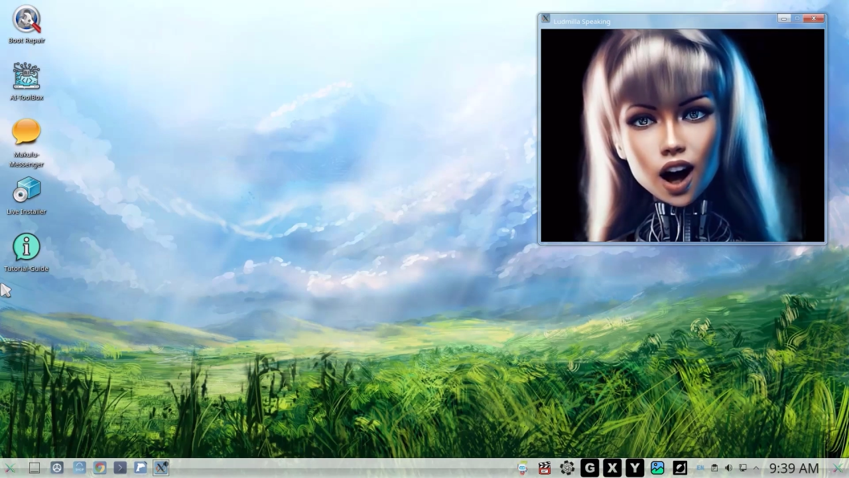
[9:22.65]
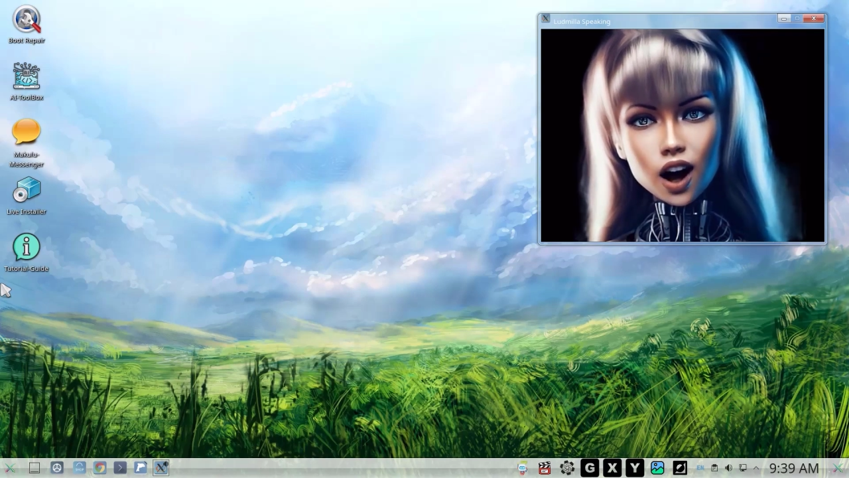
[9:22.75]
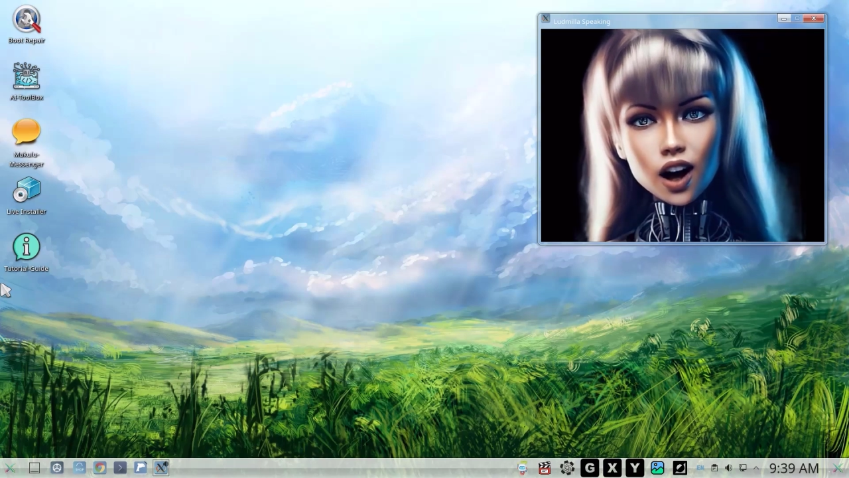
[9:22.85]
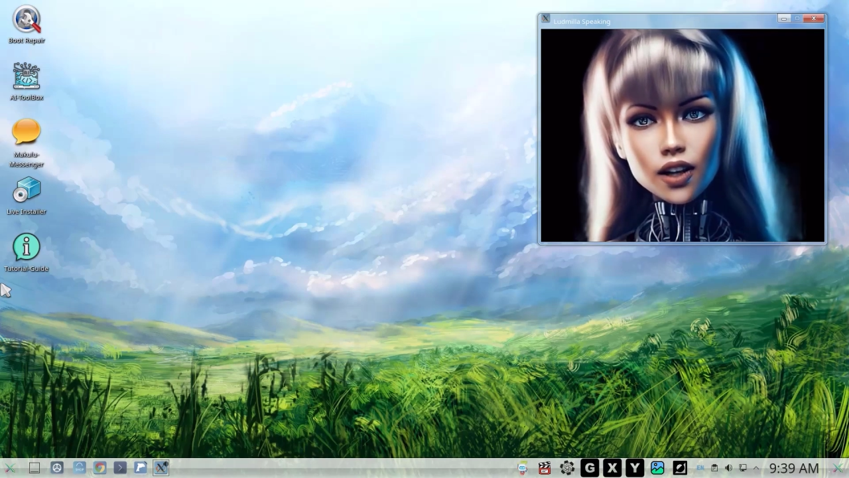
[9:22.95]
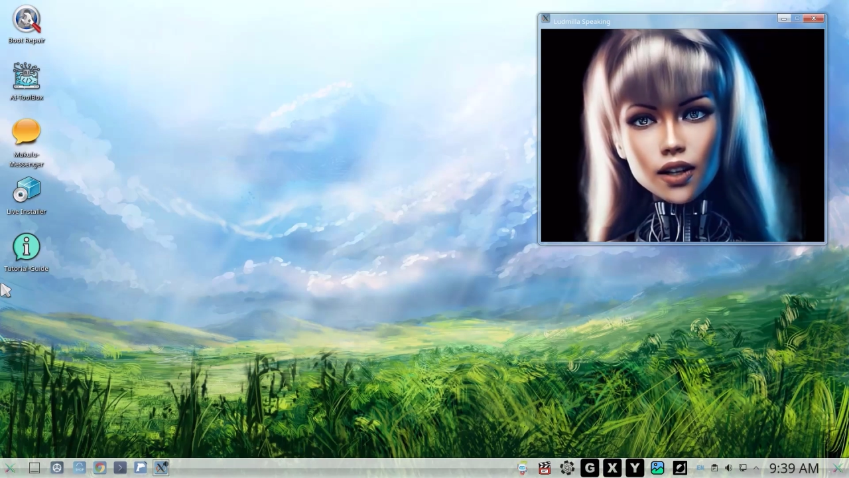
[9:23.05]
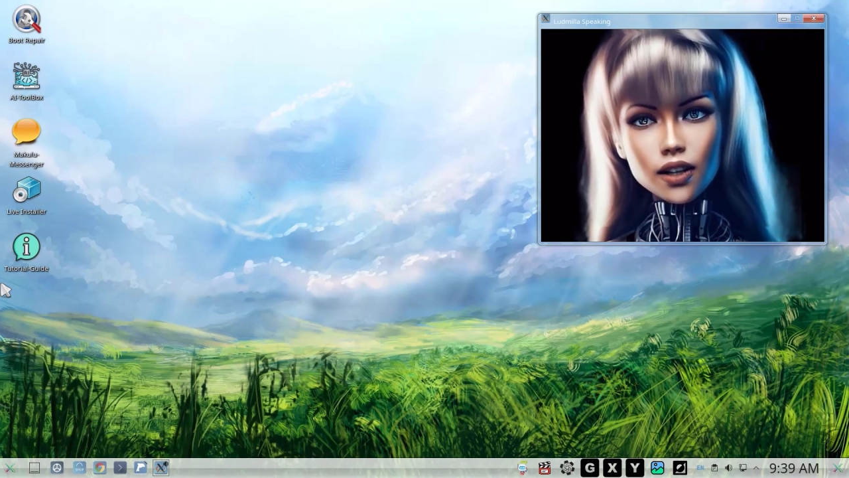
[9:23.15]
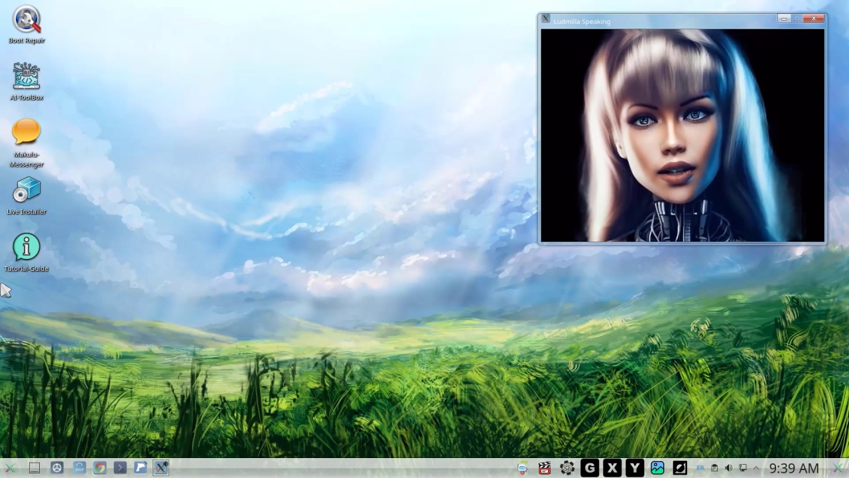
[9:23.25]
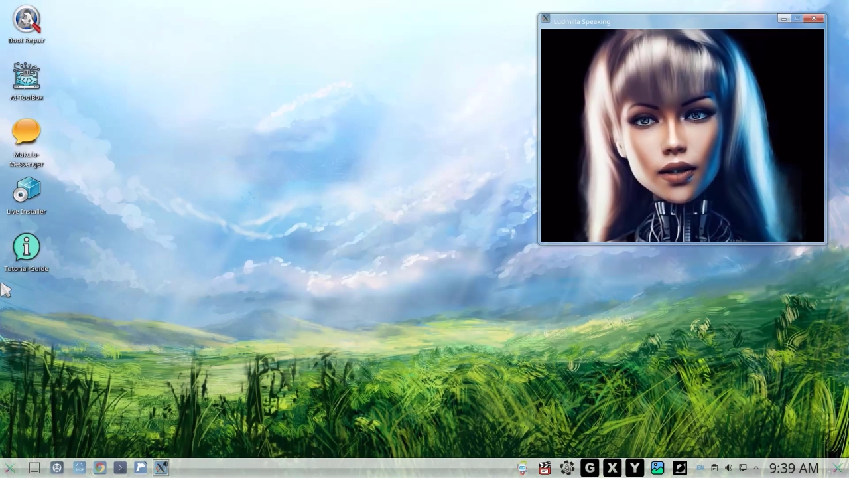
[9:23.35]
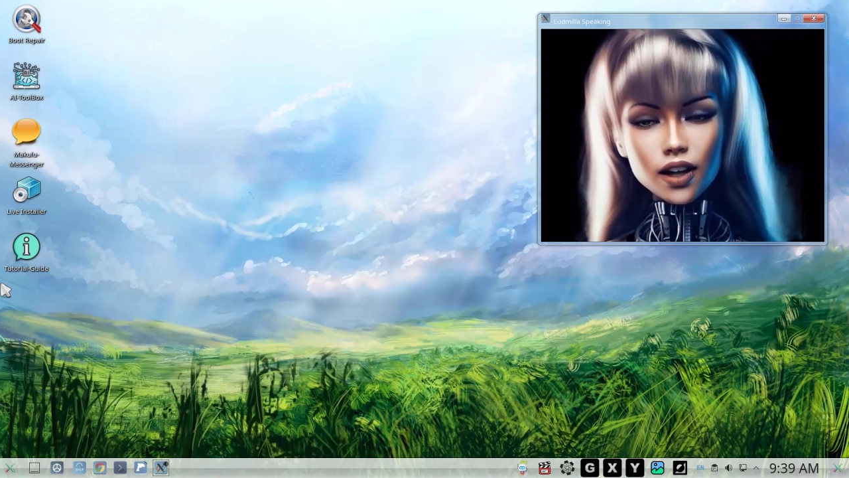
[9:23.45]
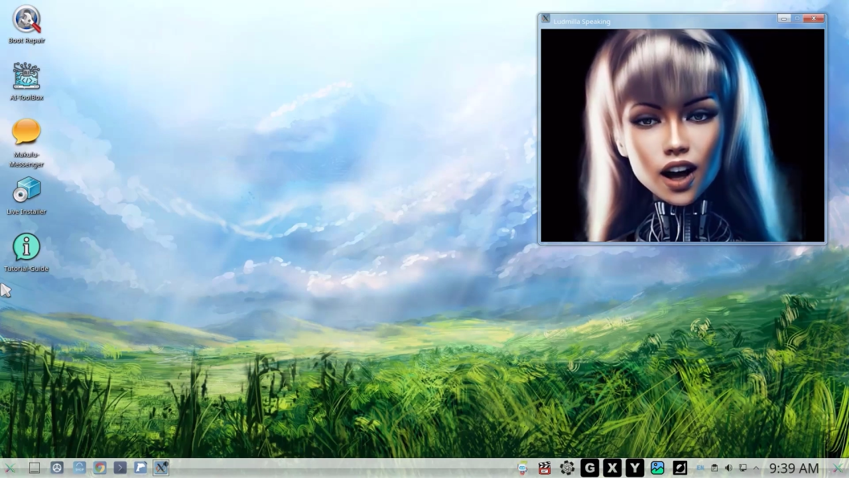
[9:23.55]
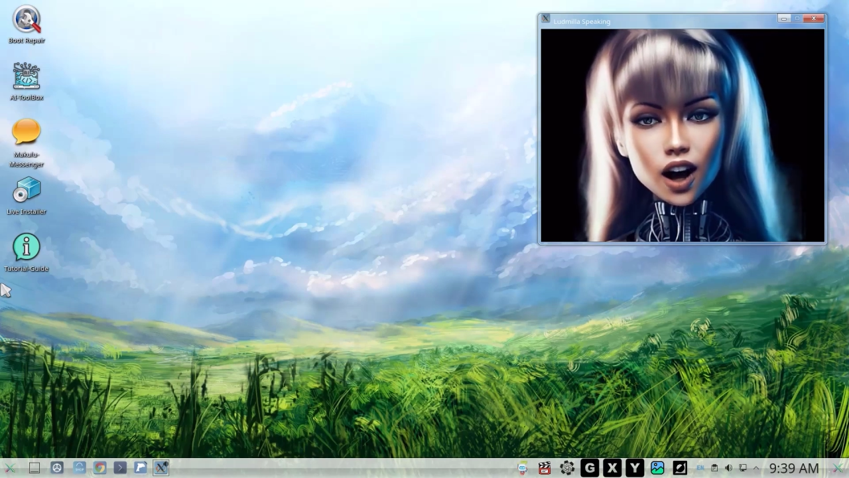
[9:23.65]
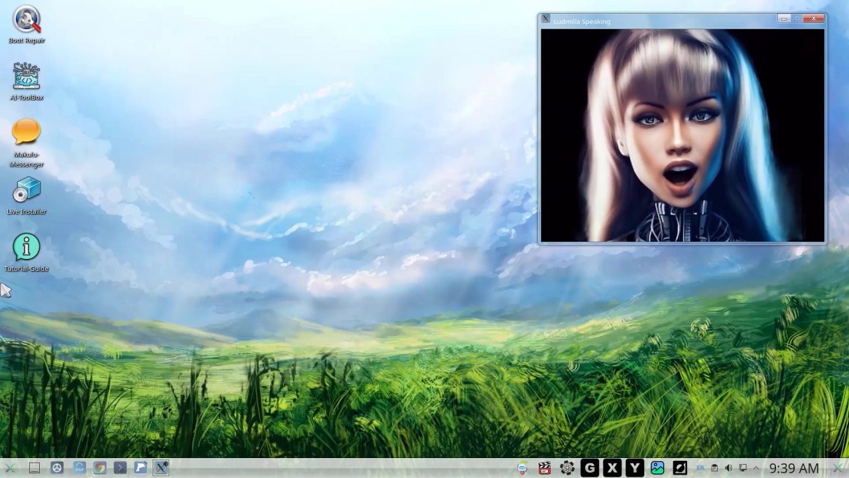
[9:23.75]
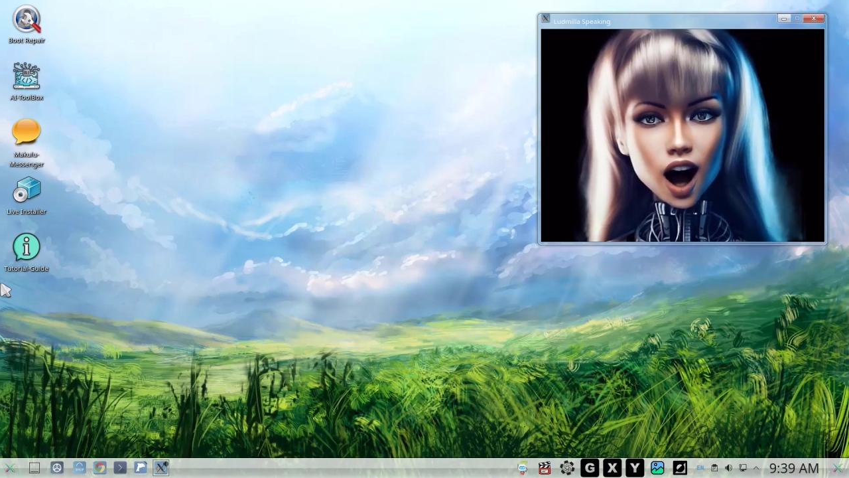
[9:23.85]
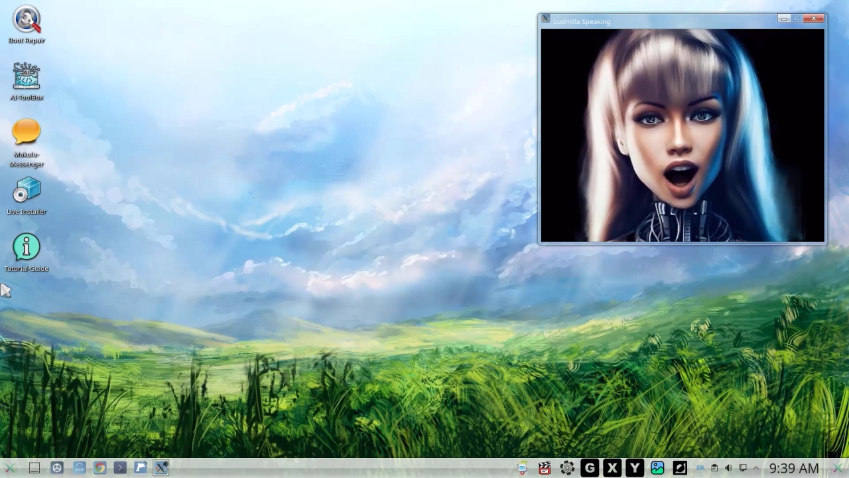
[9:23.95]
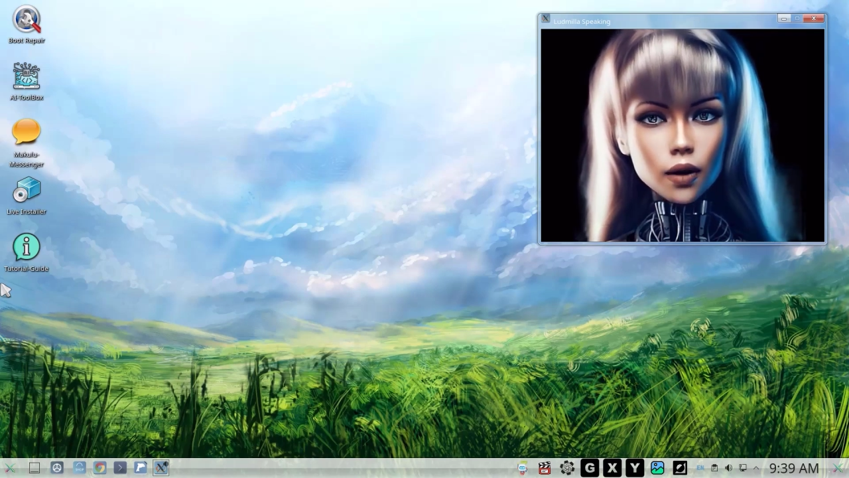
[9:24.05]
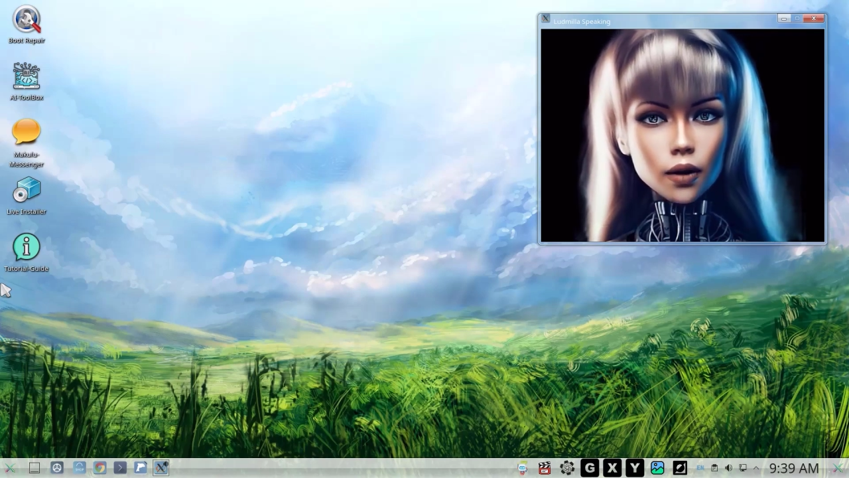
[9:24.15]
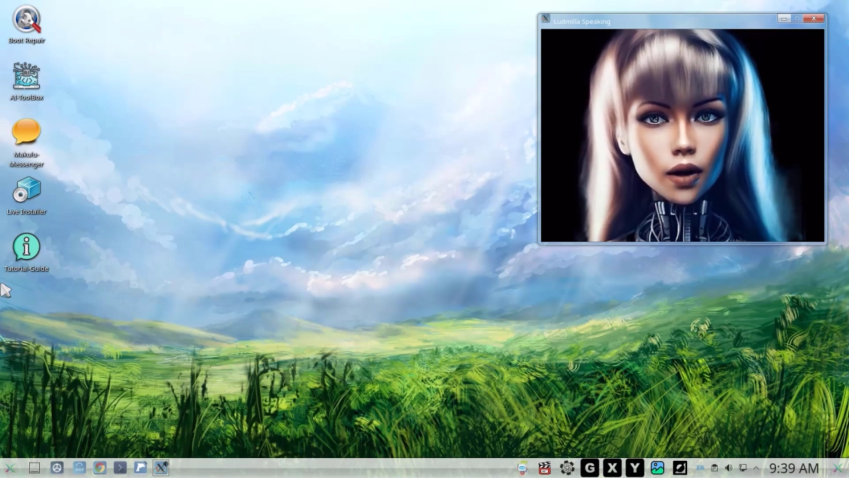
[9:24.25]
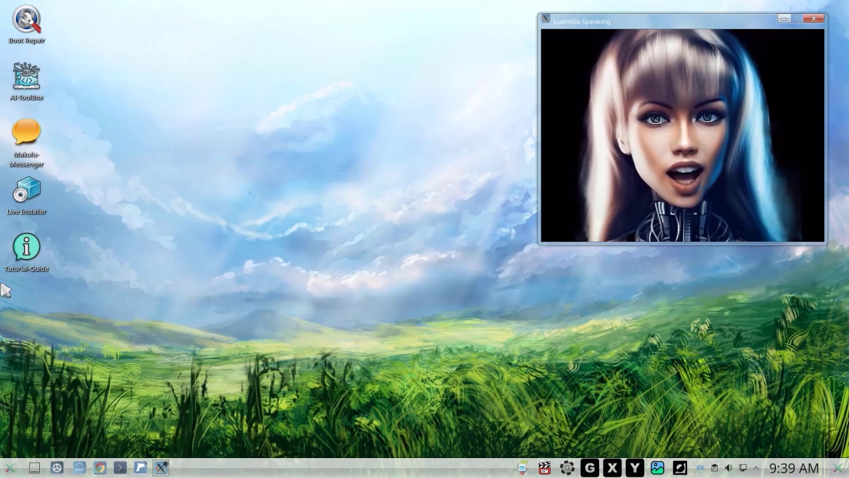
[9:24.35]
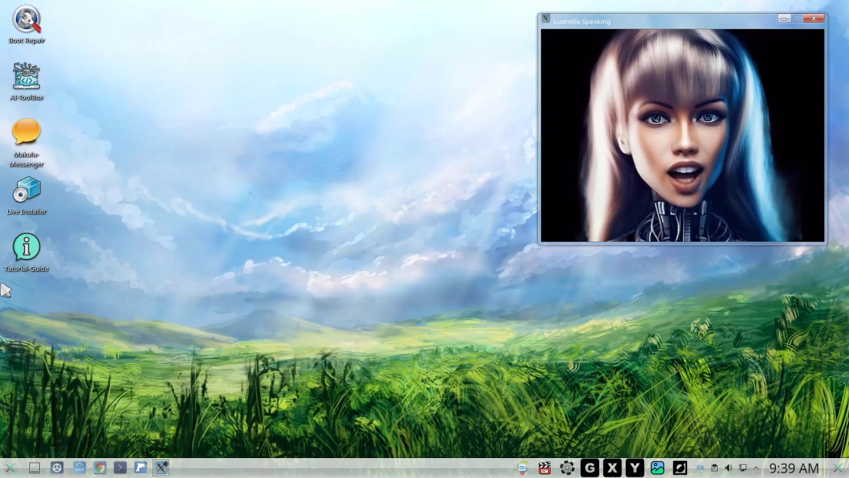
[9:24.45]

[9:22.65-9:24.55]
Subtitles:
unpredictability of space is